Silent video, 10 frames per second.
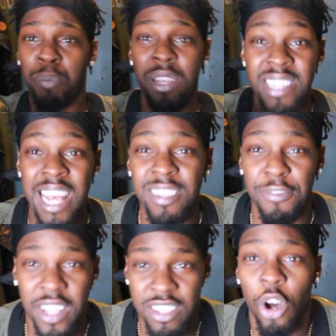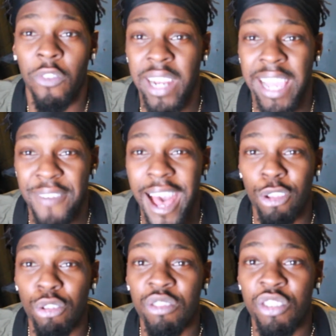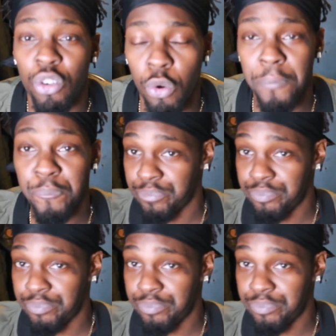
possessiveness over their values too.